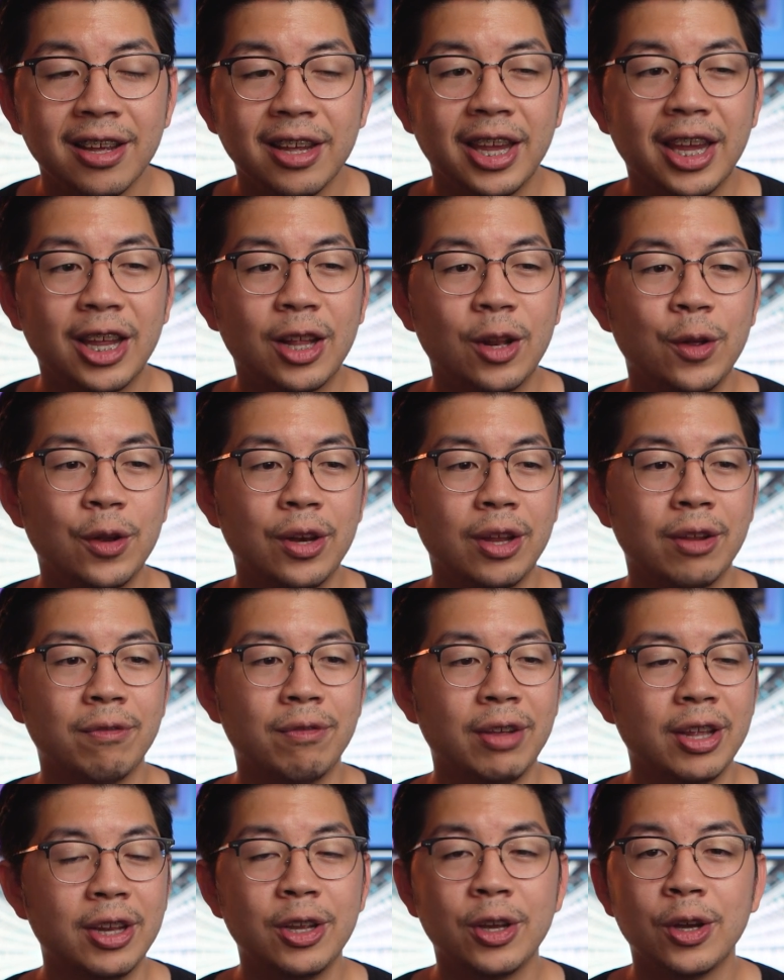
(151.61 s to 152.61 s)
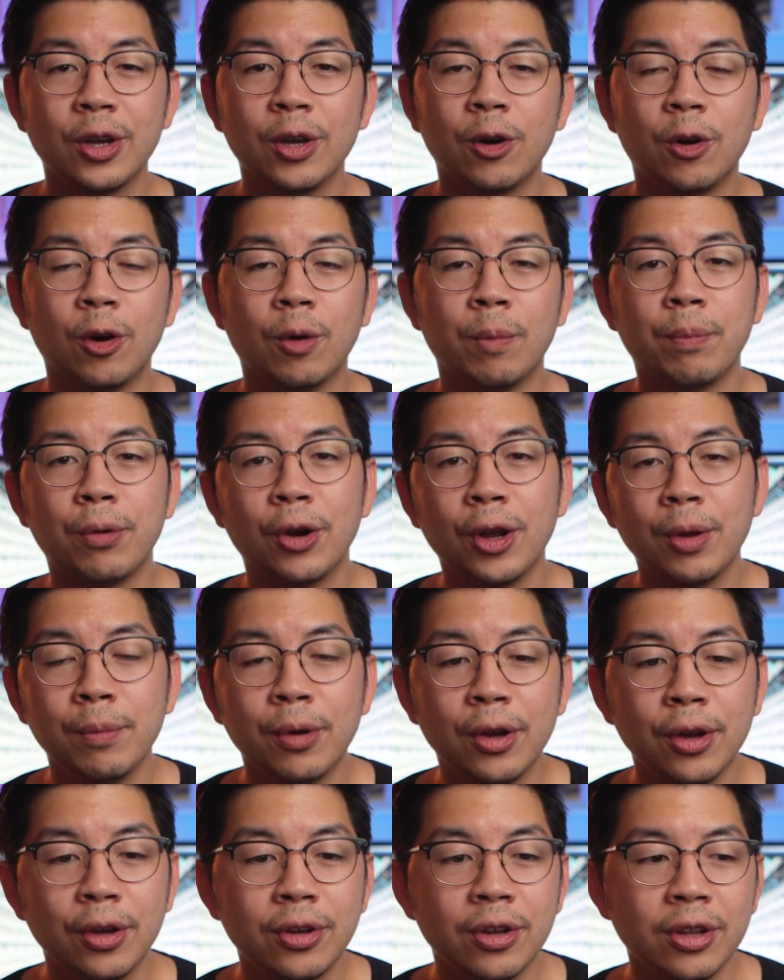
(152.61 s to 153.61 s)
including video or pro
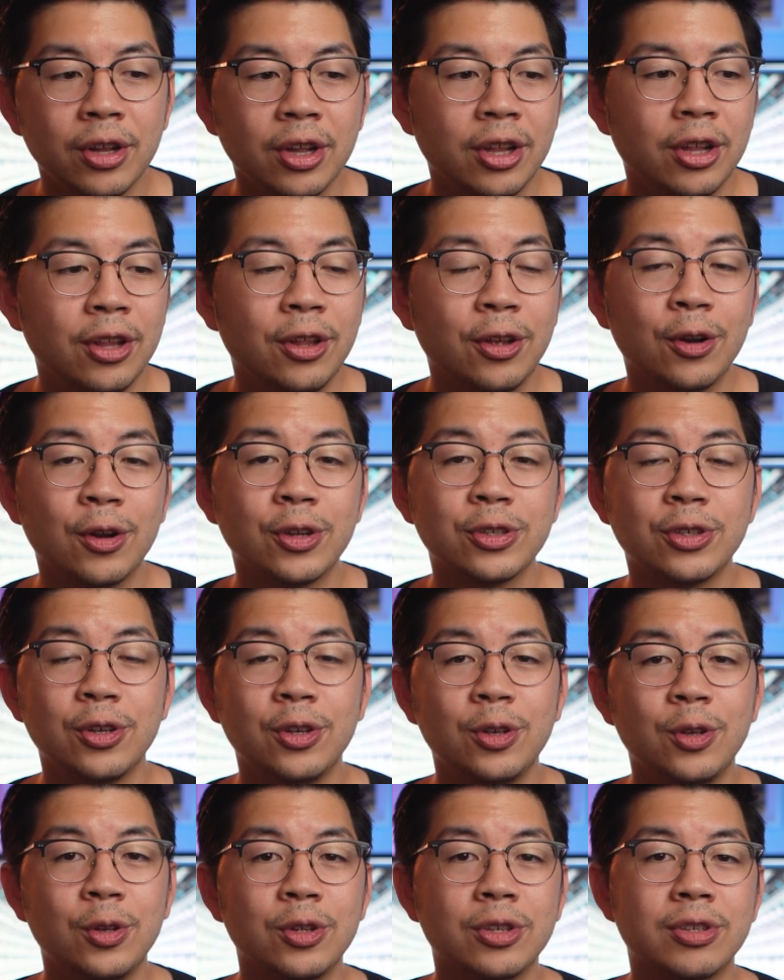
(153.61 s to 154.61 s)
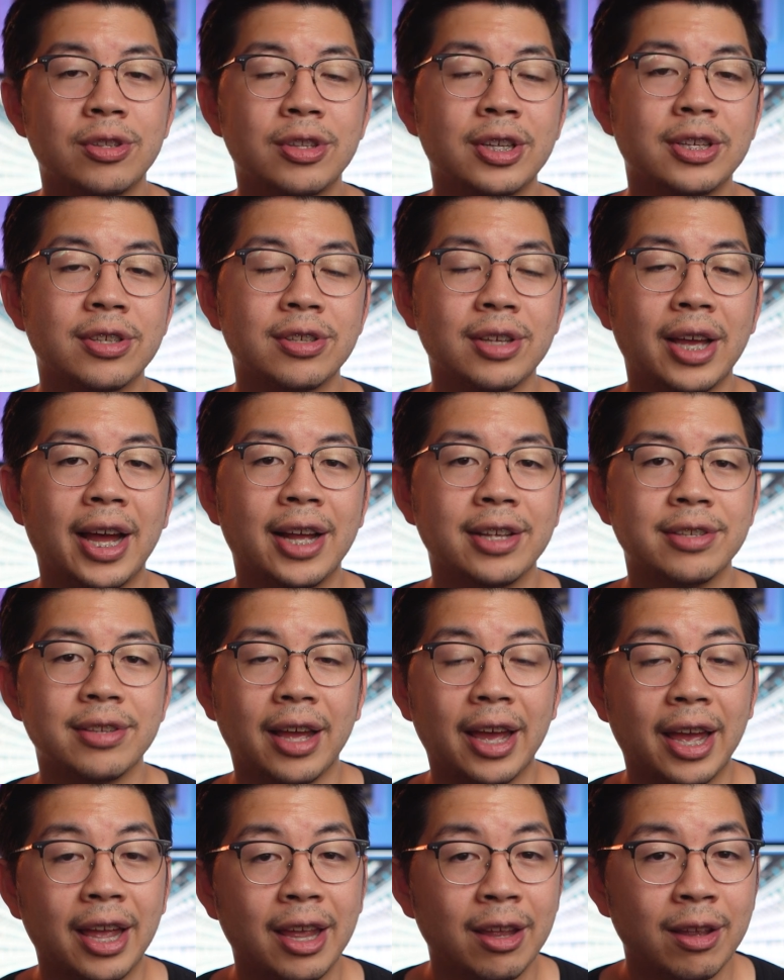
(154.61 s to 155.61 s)
mode. You can also use this as
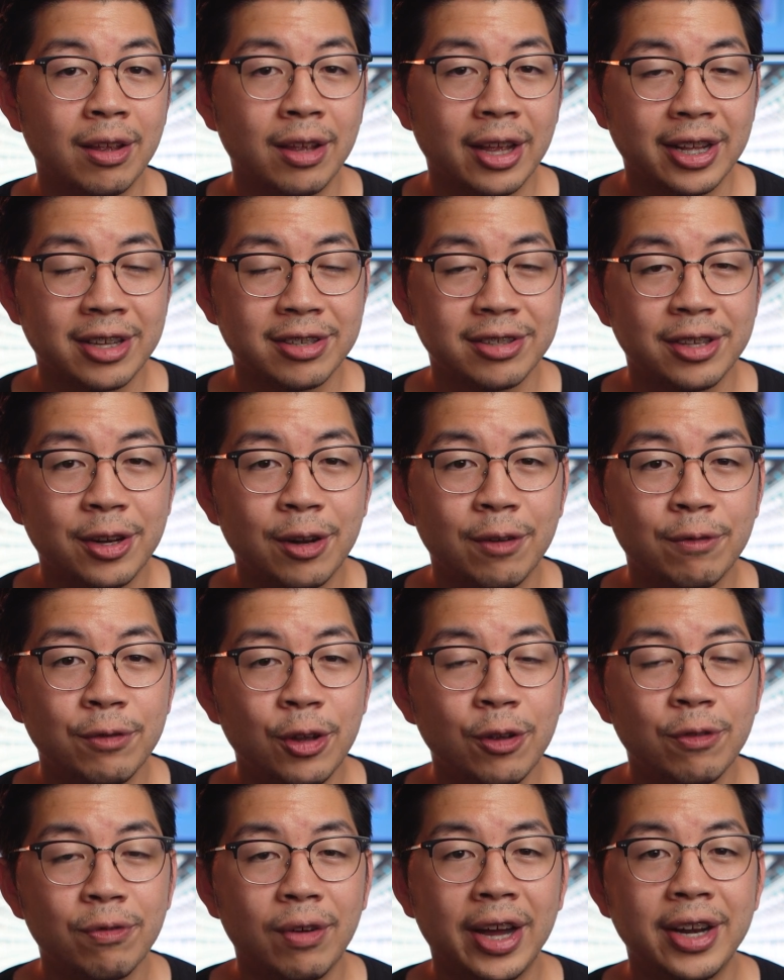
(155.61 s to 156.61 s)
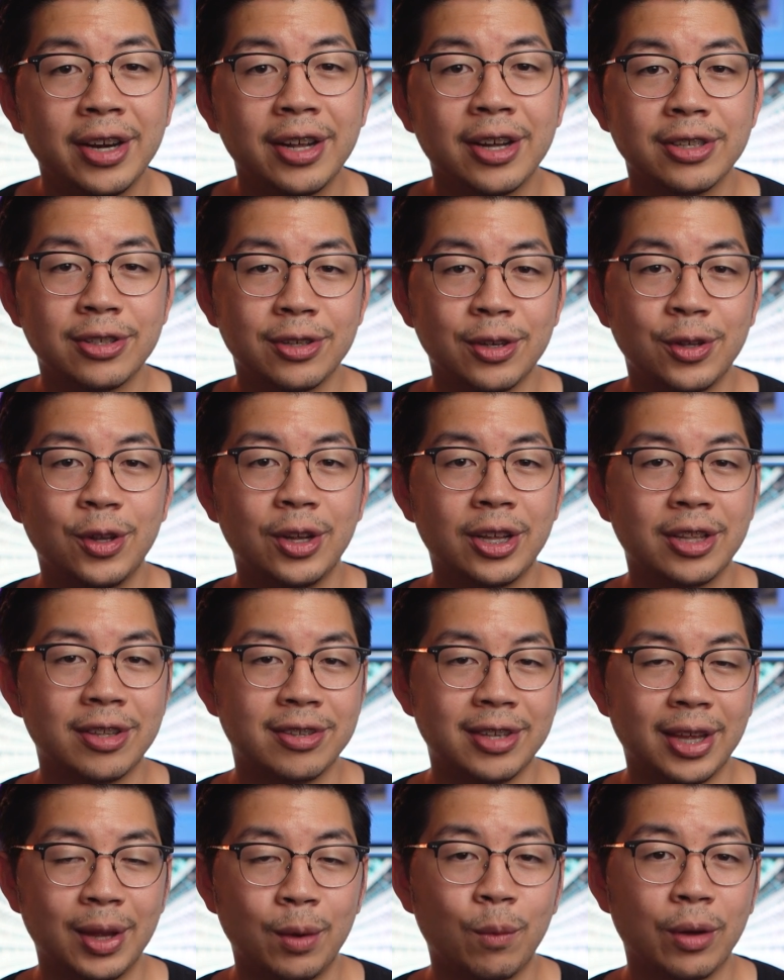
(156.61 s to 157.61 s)
an external viewfinder so you can
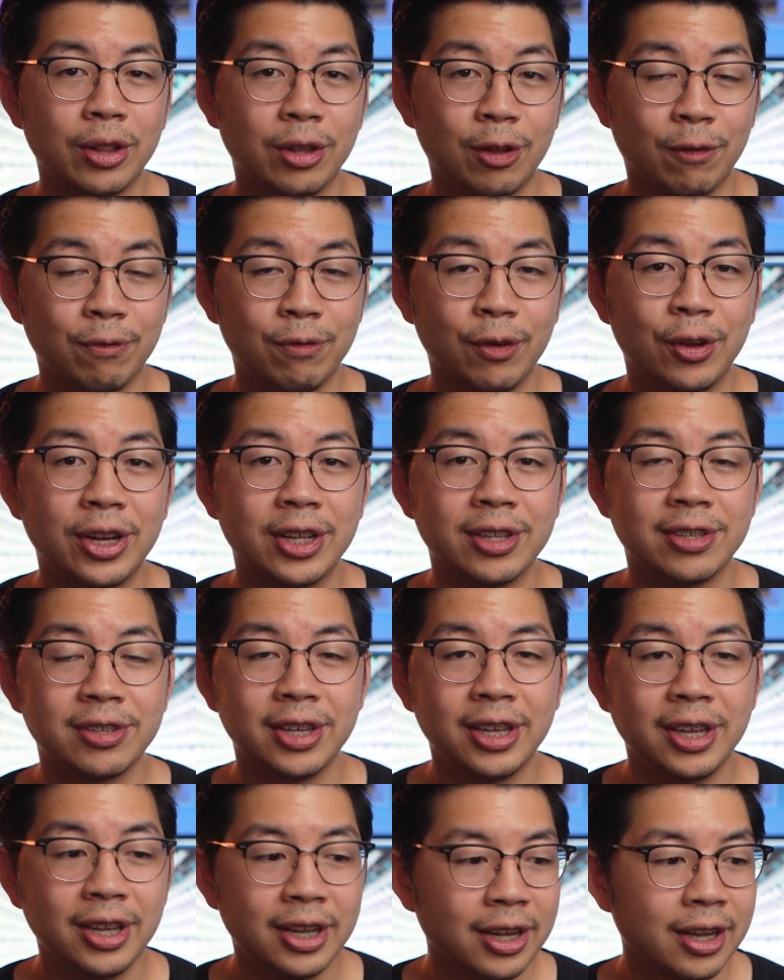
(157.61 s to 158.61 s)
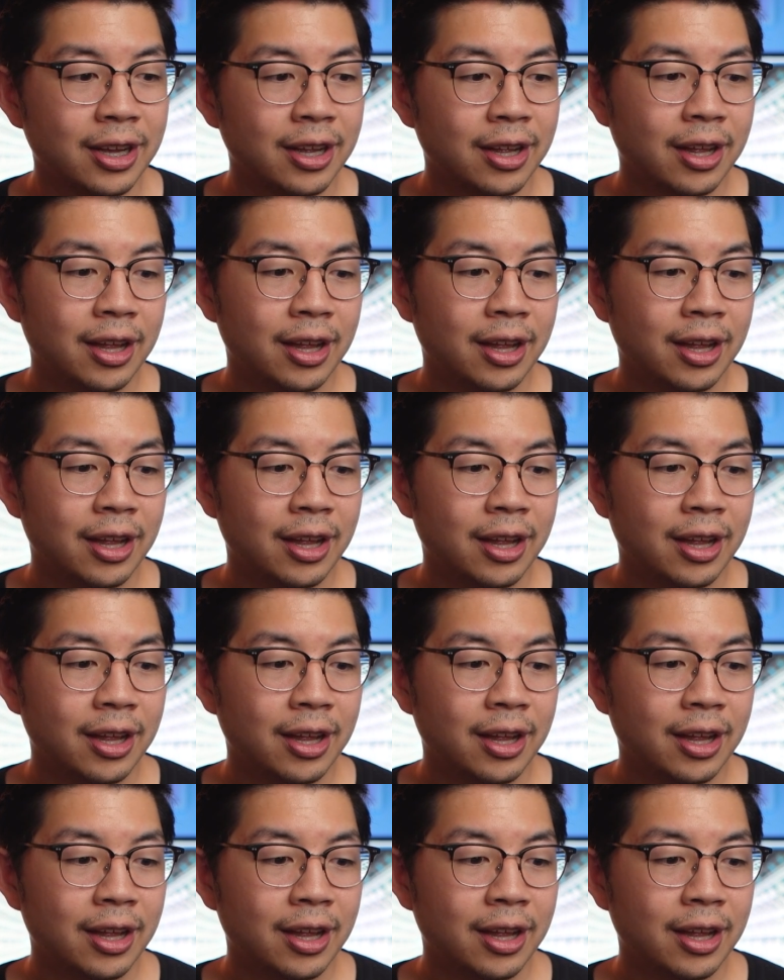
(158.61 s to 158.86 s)
see what your phone is seeing.